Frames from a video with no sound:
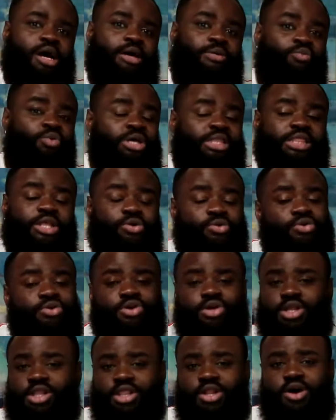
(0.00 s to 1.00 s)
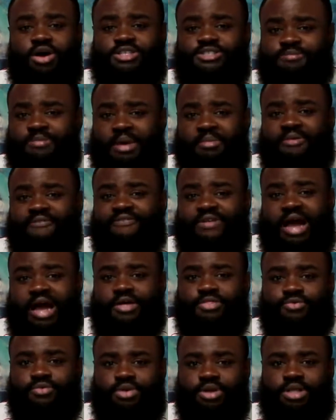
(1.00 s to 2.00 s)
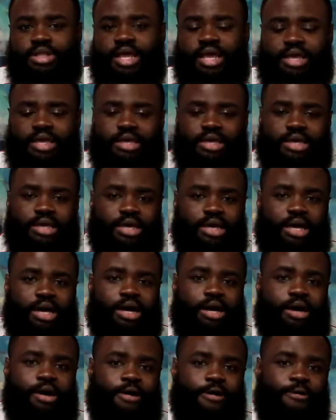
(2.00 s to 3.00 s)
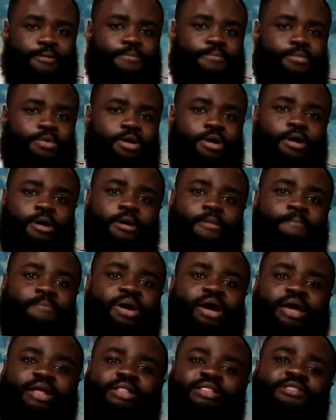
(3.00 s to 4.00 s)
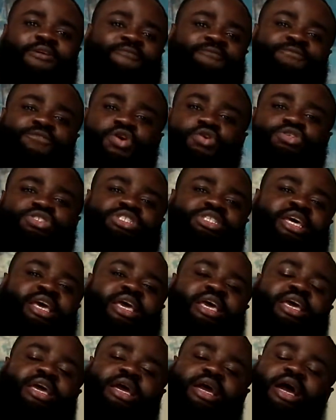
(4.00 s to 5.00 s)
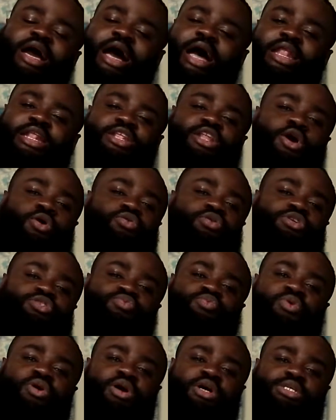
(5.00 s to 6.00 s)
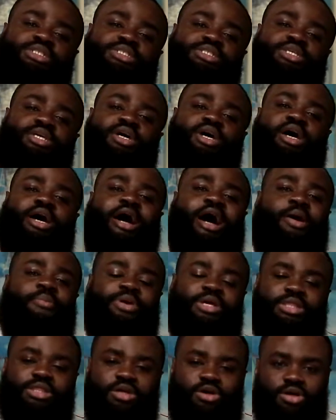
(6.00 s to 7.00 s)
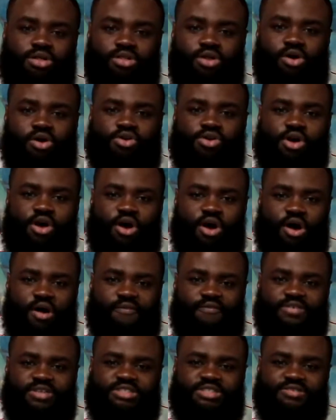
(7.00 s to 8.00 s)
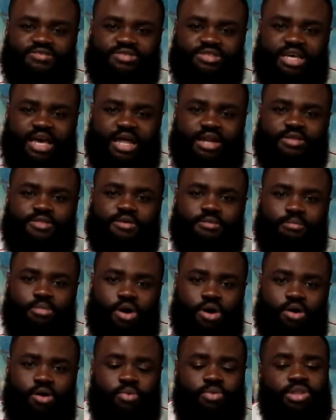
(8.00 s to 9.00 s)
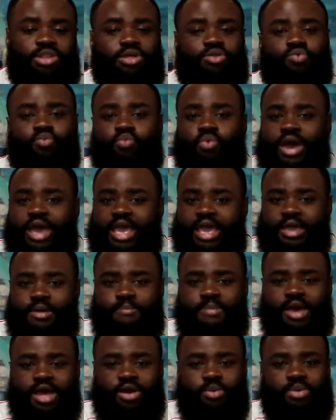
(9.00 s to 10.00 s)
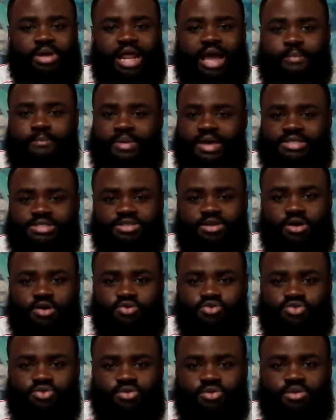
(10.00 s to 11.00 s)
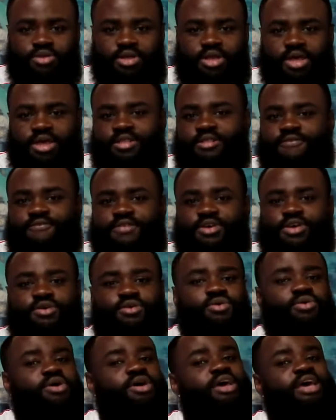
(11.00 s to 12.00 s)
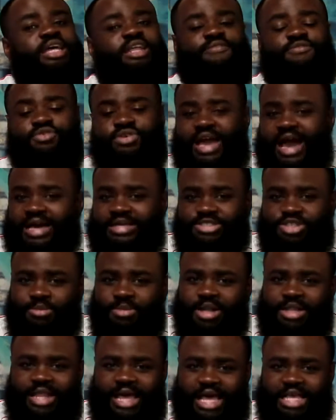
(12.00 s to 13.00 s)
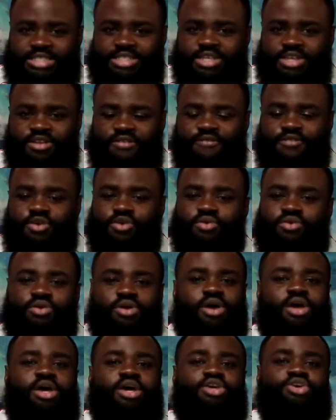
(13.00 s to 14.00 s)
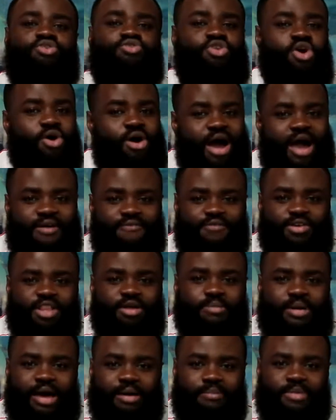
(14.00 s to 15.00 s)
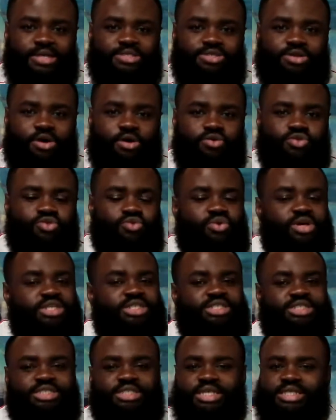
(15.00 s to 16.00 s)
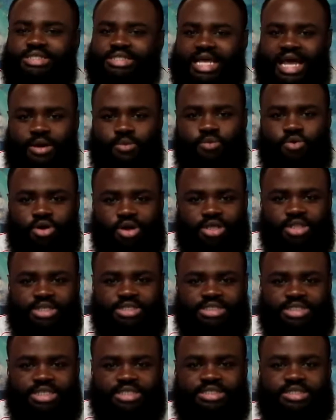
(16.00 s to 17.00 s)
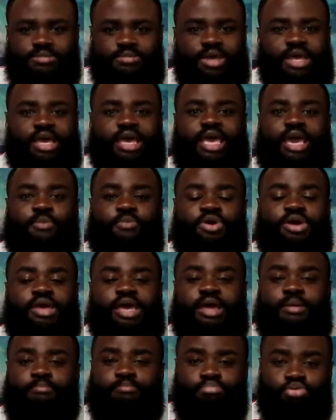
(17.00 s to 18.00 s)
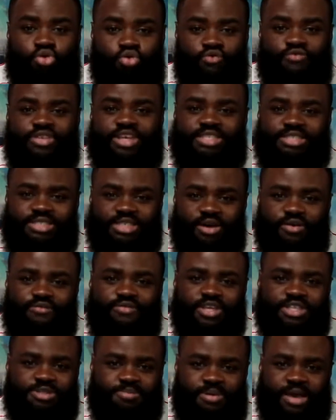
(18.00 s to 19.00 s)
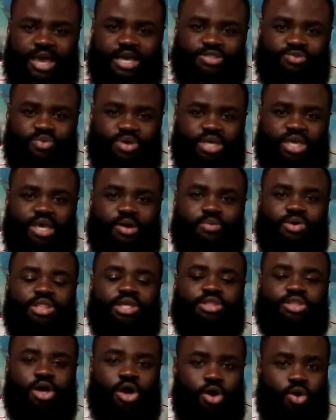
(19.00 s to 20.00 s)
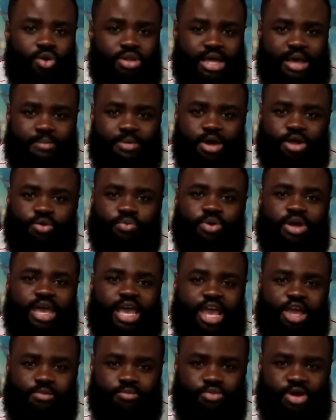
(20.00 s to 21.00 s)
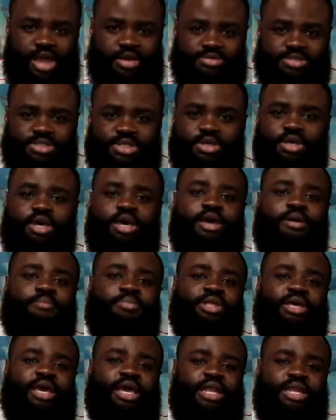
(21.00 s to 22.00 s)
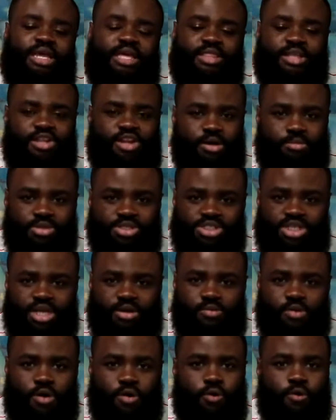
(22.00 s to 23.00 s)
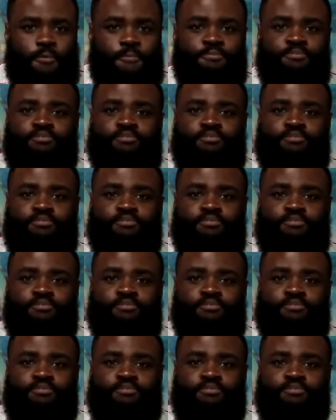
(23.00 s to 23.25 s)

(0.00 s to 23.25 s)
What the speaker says: We literally could have lost maybe 5-3 today. But the first thing I noticed was how we looked on the offensive side of the ball. We looked way better without Mesut Ozil in the field. And if you guys saw my last interview, you know how I feel about Mesut Ozil. He just does not work in the system, and it proved itself this past weekend. We looked a whole lot better with Aaron Ramsey playing in the number 10 role.